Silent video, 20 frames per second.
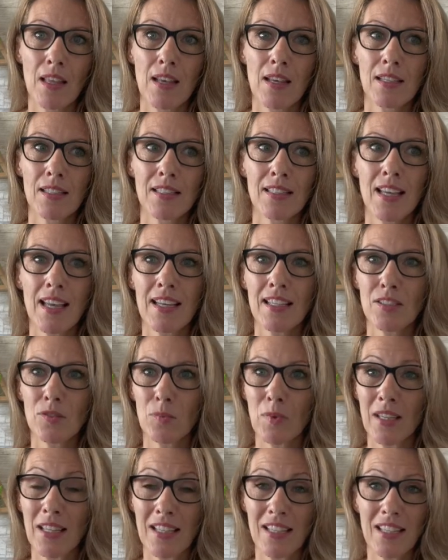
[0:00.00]
Yes,
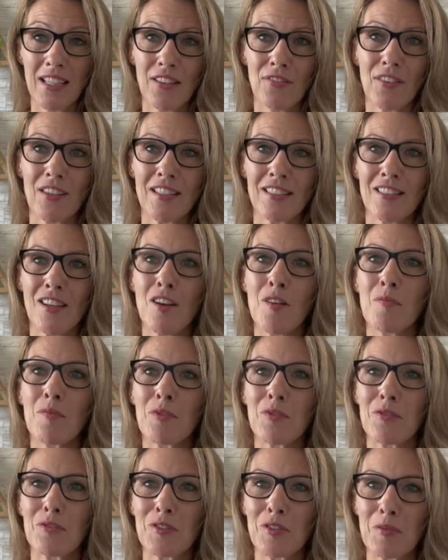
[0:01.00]
we can give
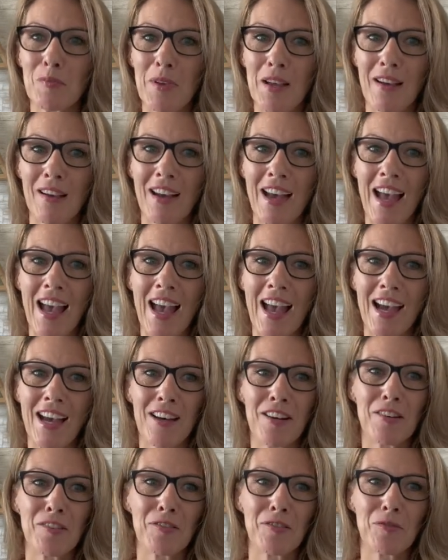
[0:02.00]
examples about
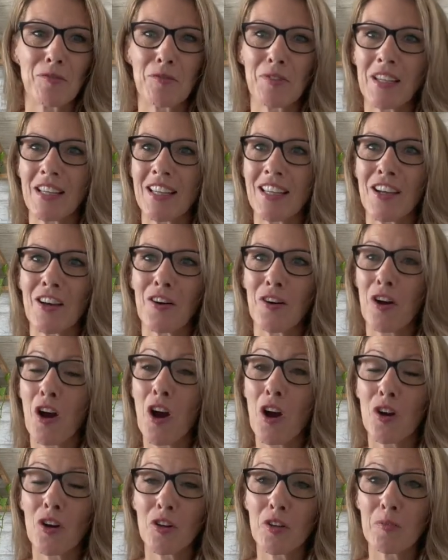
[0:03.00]
how we go
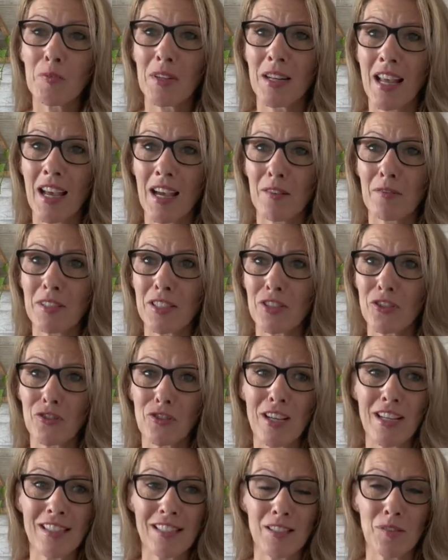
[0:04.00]
home and how we're
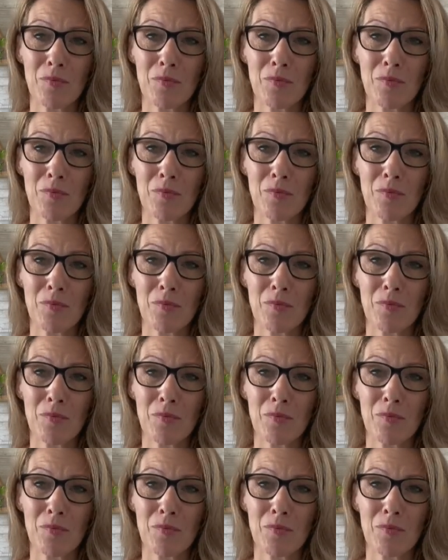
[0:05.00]
stressed and we